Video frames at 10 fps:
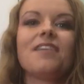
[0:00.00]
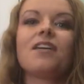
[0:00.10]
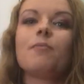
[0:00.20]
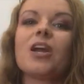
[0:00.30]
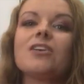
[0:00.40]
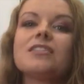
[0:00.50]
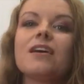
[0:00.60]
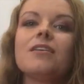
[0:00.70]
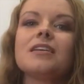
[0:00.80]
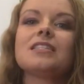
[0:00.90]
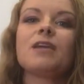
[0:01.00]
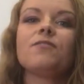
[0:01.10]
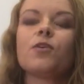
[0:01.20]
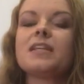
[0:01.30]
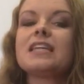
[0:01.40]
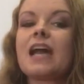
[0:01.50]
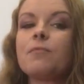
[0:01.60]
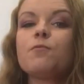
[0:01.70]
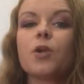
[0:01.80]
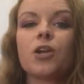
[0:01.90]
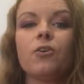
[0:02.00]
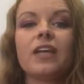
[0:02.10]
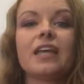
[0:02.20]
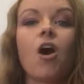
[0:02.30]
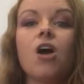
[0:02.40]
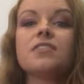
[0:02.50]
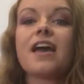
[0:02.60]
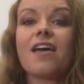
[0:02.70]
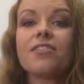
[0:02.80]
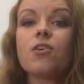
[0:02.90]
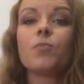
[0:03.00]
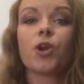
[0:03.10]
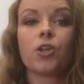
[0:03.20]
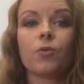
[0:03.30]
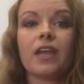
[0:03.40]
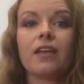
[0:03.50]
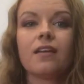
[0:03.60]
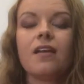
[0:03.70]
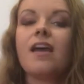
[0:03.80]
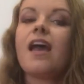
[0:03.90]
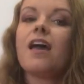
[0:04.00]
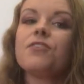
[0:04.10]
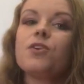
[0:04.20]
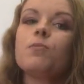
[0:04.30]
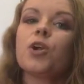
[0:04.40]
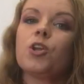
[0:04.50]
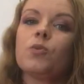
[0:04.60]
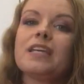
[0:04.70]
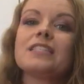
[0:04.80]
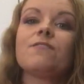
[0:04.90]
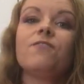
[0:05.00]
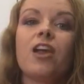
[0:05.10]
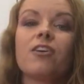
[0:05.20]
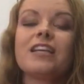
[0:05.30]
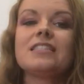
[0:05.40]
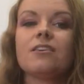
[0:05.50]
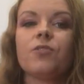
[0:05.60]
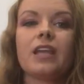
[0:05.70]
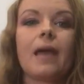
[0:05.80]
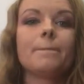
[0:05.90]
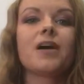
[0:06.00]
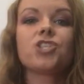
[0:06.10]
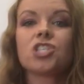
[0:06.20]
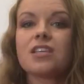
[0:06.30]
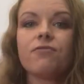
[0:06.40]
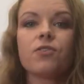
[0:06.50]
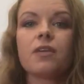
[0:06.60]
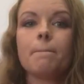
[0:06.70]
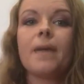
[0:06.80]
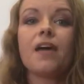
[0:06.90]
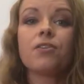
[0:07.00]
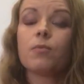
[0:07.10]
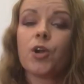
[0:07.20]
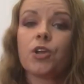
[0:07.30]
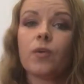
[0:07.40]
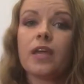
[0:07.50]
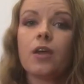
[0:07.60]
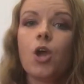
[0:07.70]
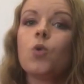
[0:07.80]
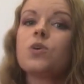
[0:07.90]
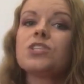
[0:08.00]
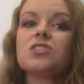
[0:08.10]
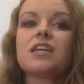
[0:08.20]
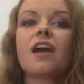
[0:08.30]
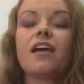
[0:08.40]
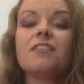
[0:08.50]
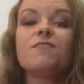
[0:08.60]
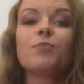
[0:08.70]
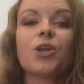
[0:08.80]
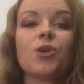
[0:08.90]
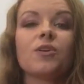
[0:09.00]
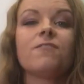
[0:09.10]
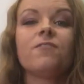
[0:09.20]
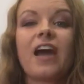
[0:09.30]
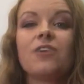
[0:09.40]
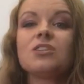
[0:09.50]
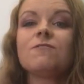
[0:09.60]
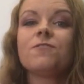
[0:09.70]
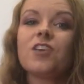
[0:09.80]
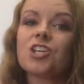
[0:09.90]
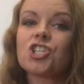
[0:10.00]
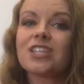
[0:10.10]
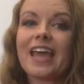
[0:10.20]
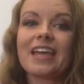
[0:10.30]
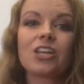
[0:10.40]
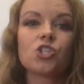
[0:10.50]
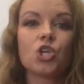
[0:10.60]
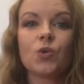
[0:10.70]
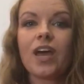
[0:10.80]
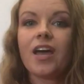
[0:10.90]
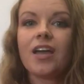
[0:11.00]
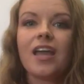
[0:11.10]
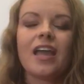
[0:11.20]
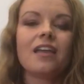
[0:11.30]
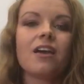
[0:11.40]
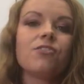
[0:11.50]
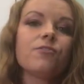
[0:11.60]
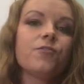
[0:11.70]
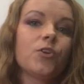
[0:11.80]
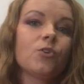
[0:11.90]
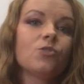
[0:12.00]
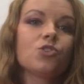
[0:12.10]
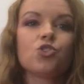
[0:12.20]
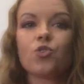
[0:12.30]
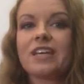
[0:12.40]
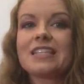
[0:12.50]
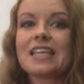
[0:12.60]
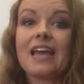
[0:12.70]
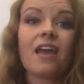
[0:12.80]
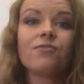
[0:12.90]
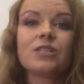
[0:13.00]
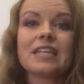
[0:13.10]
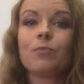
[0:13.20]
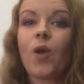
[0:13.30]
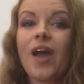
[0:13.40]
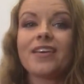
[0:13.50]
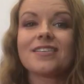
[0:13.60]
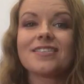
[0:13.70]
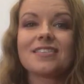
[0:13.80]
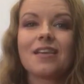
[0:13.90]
Thimerosal is made from a type of mercury called ethylmercury. Ethylmercury is very different and much safer than methylmercury, which is the kind of mercury found in fish like tuna and other foods, drinks, and everyday products.